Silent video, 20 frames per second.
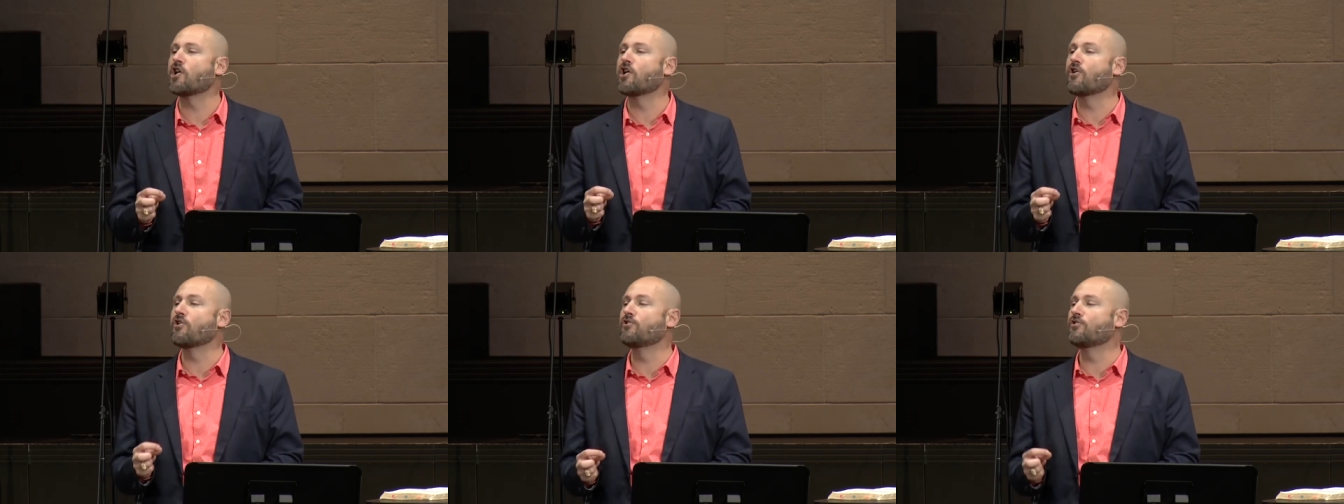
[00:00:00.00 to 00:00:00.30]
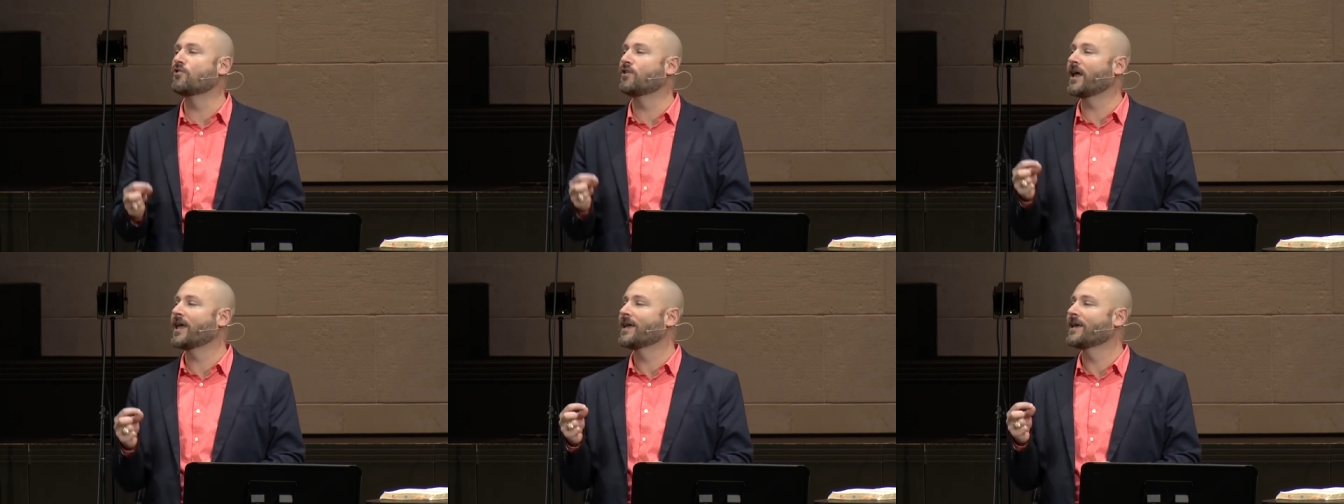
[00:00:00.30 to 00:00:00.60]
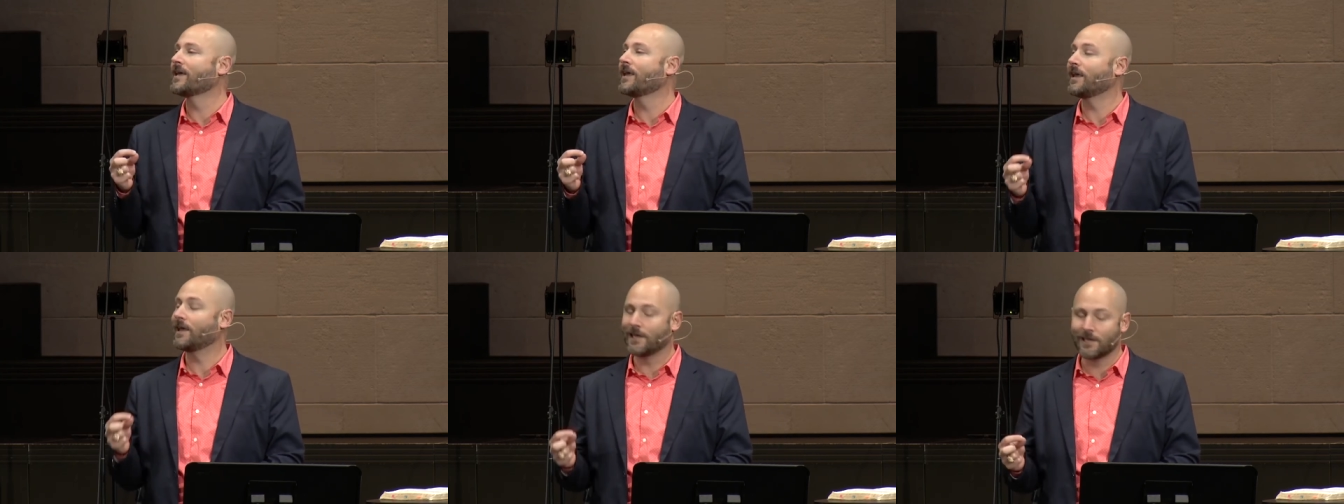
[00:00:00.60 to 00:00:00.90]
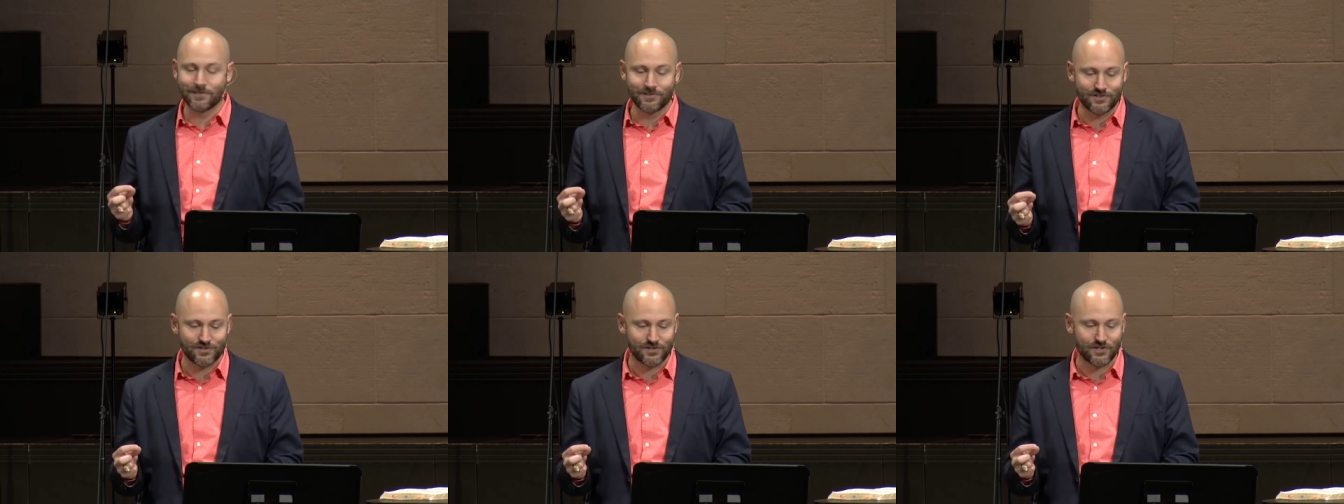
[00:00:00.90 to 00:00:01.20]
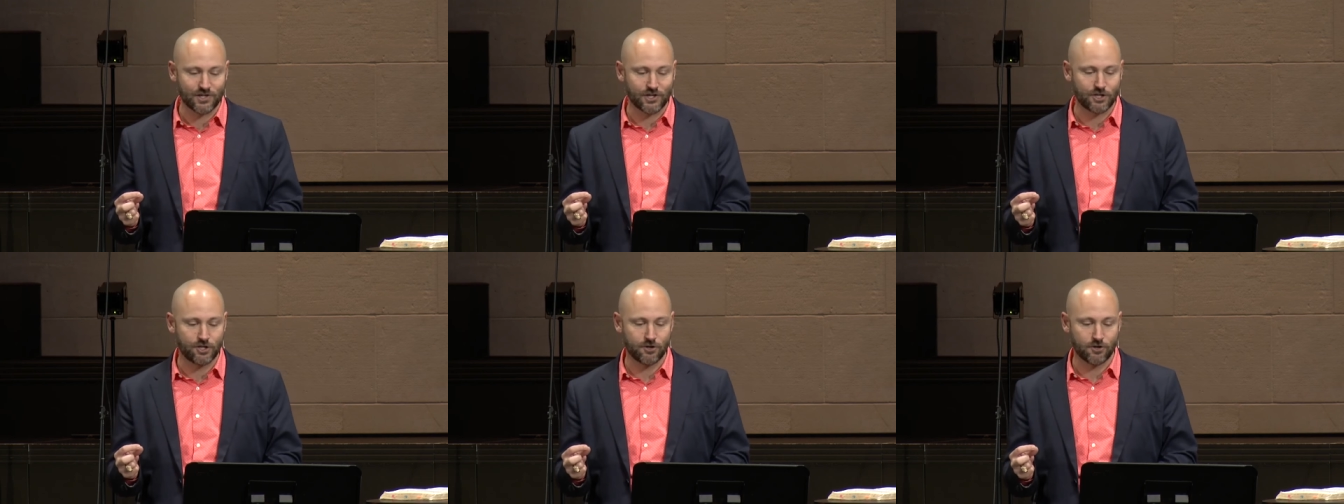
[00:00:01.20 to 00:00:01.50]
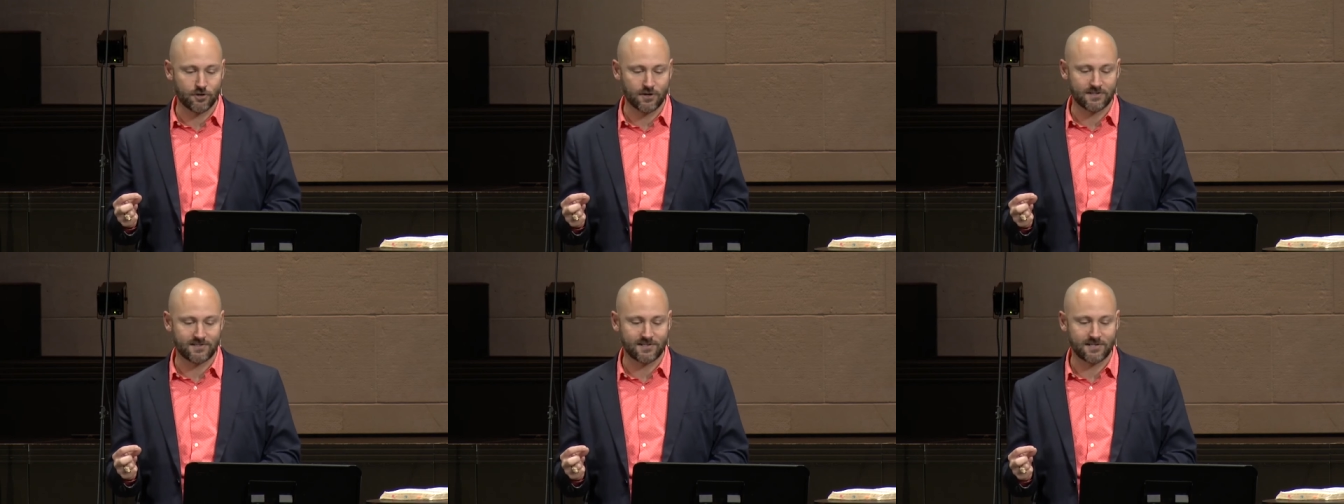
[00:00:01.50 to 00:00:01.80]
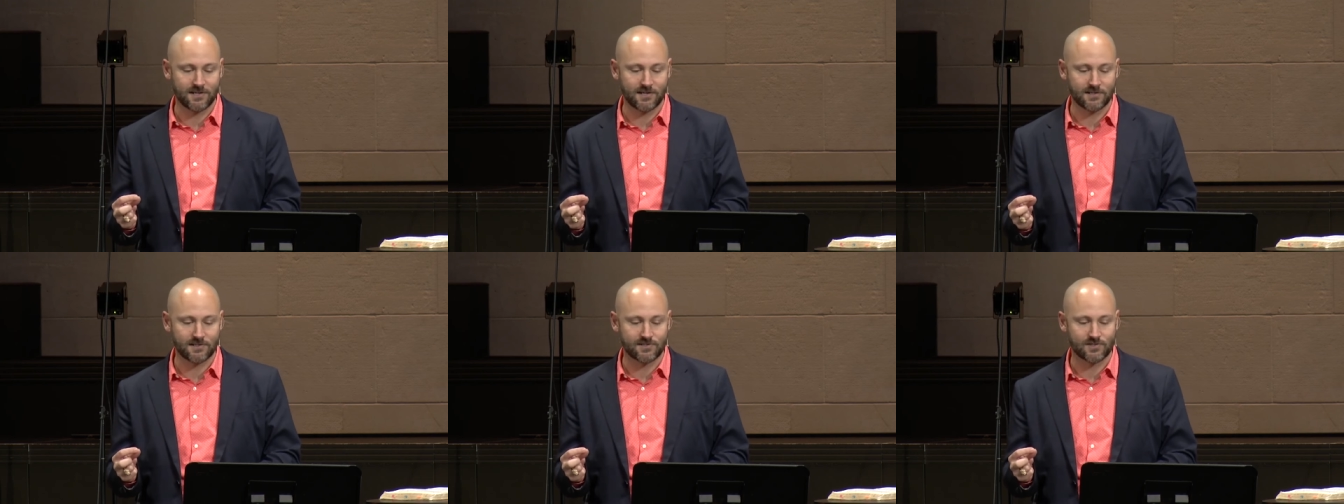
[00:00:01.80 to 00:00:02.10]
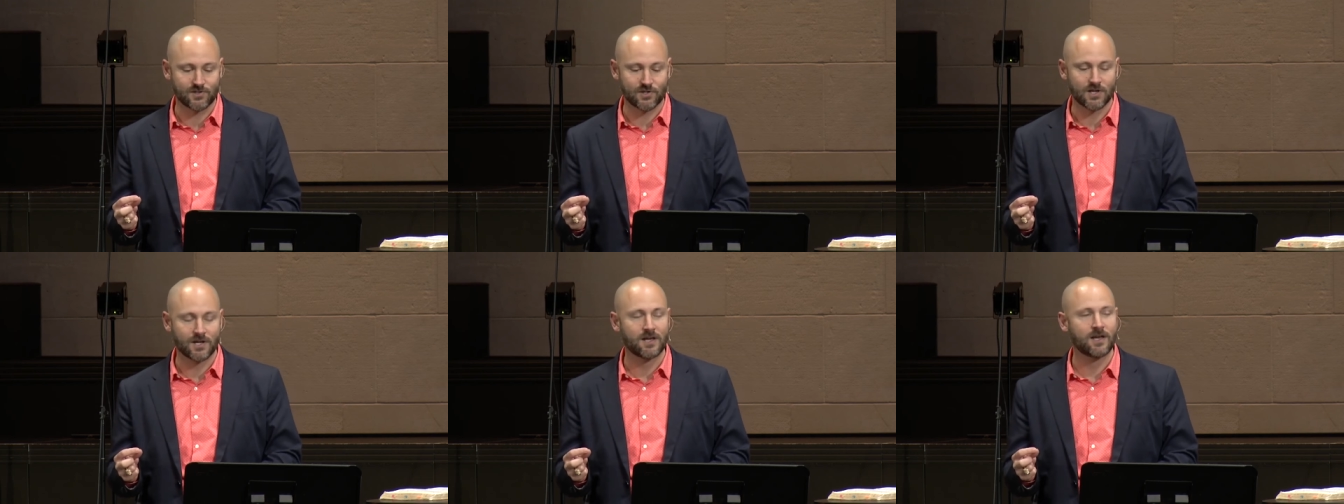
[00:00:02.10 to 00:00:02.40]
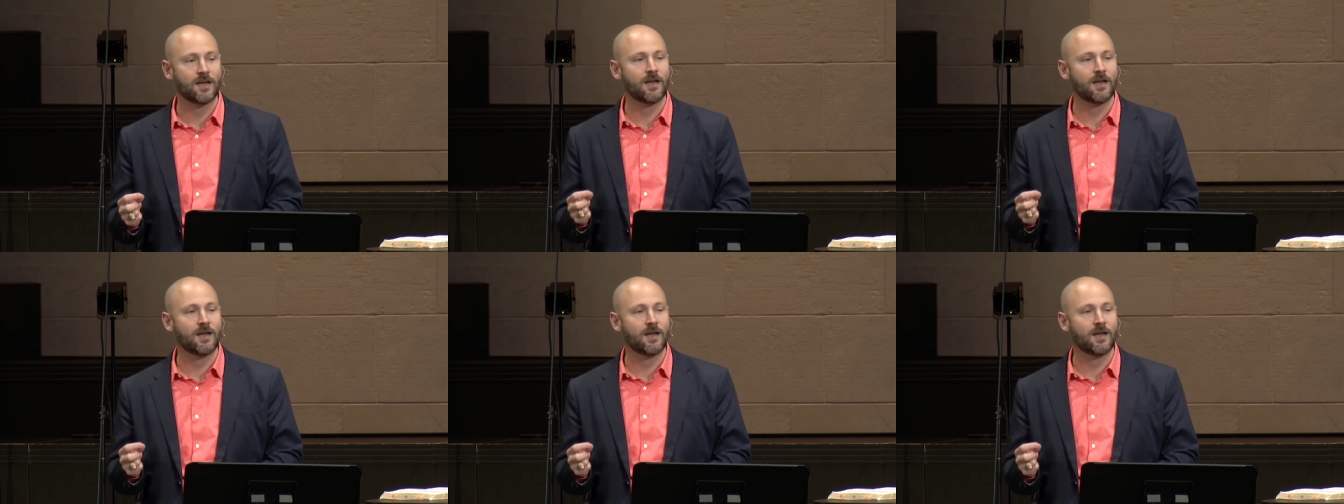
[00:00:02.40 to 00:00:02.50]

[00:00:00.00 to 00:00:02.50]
own insecurities